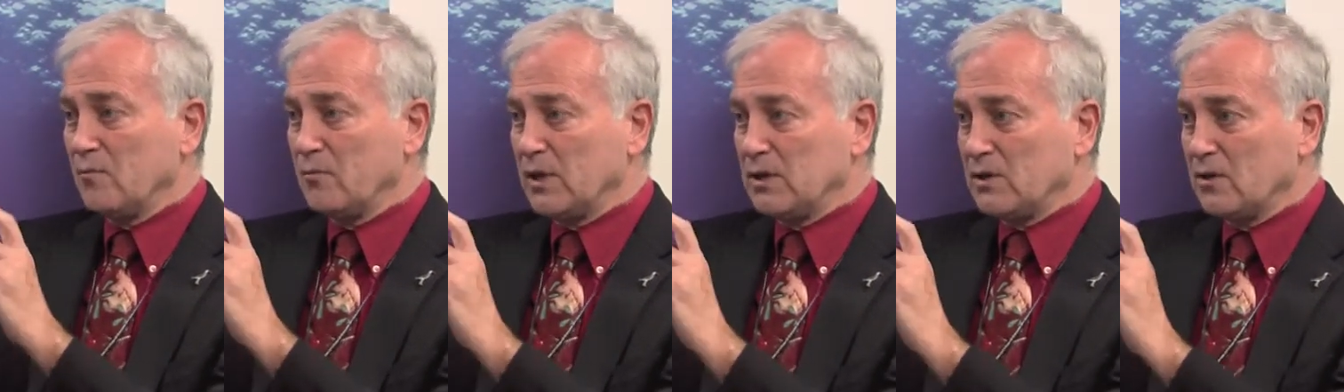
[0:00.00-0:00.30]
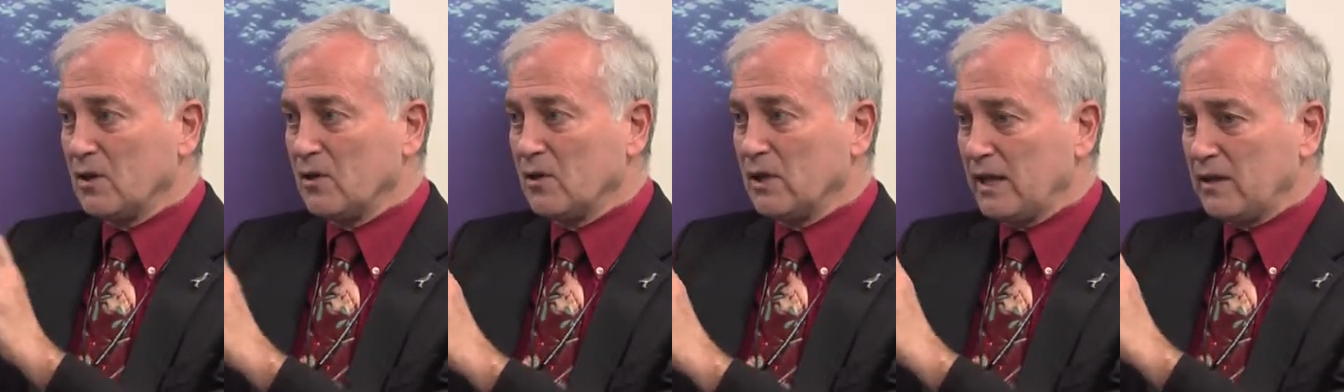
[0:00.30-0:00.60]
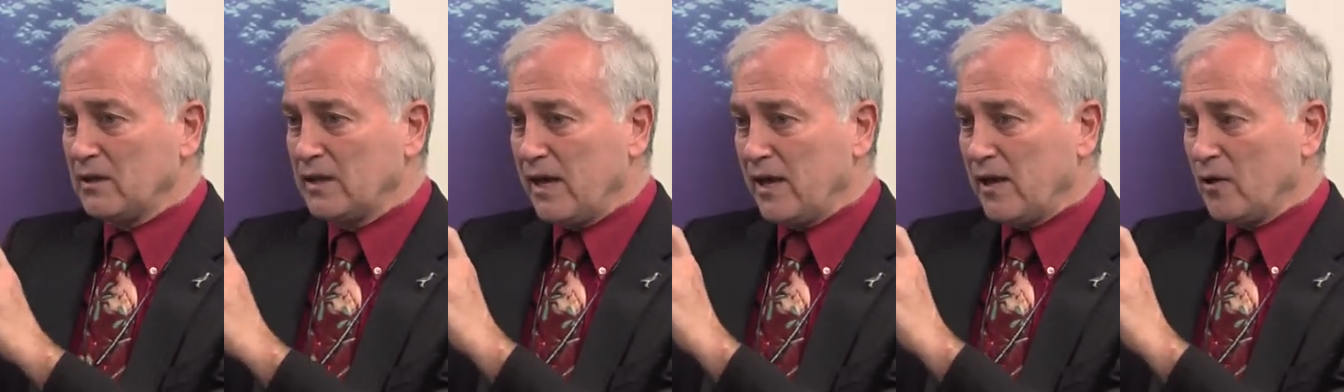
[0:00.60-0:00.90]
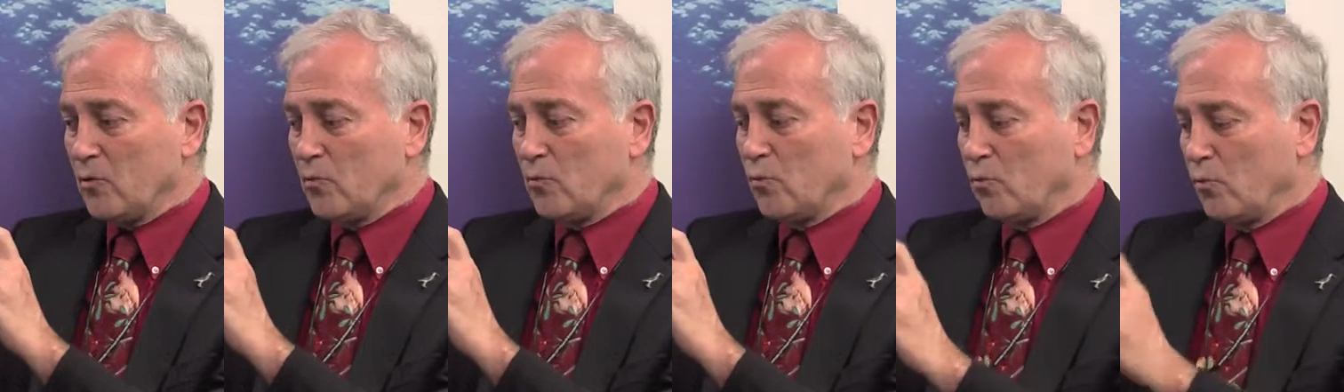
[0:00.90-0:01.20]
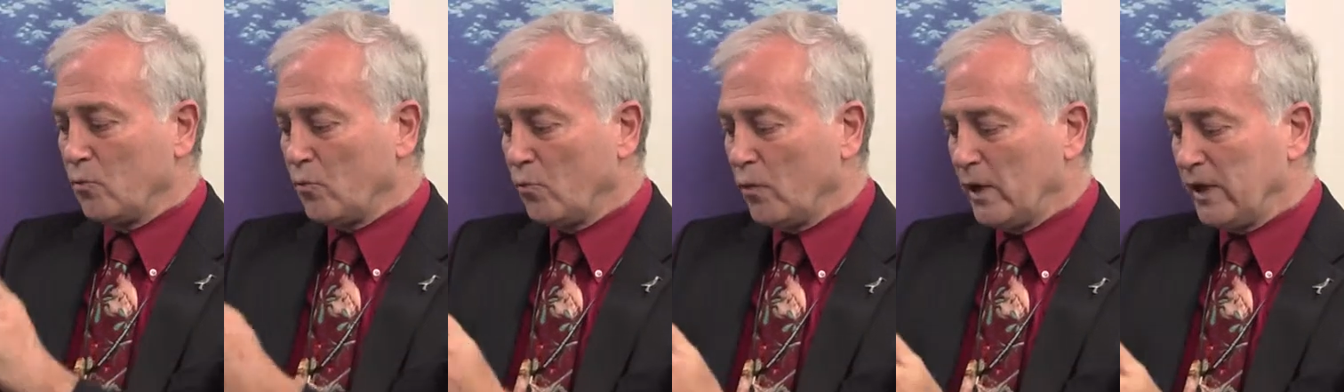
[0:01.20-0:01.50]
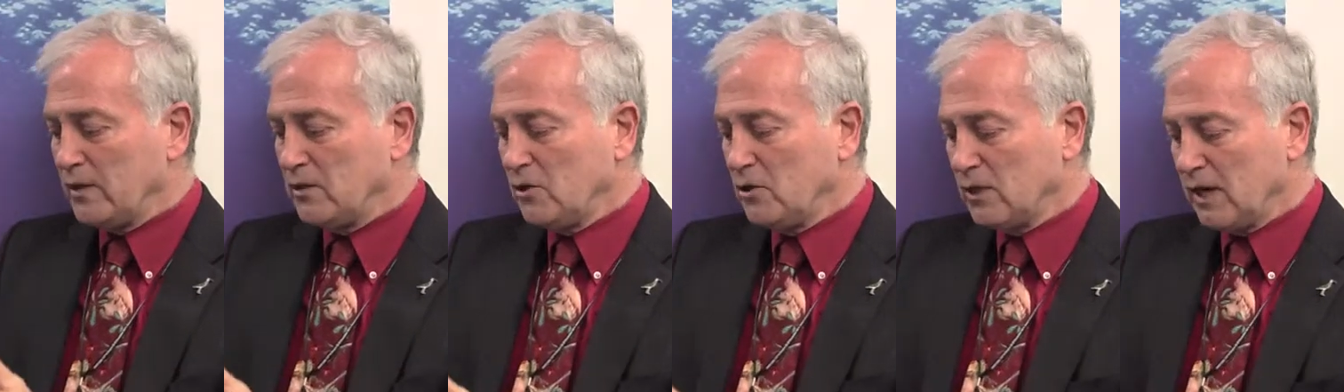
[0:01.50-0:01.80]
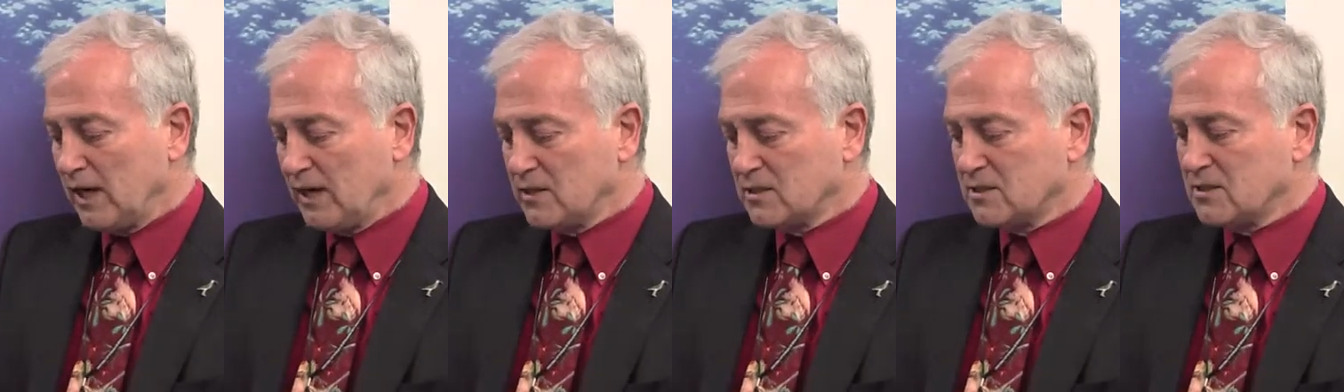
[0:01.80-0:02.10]
But now, in the
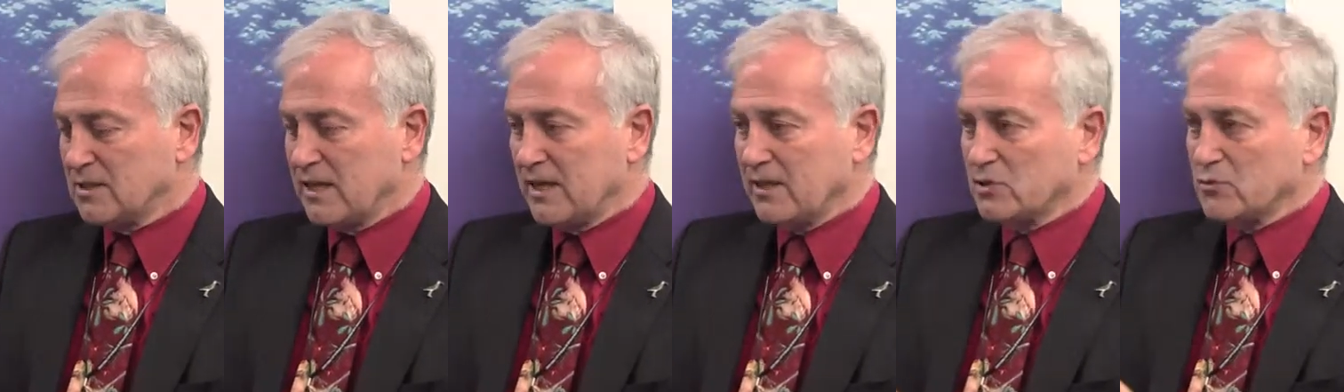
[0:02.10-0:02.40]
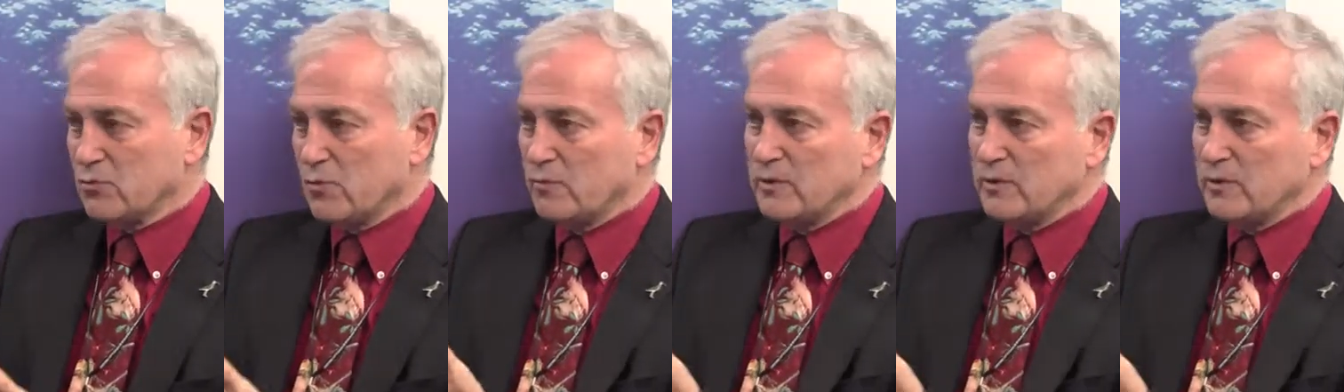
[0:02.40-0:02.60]
United States,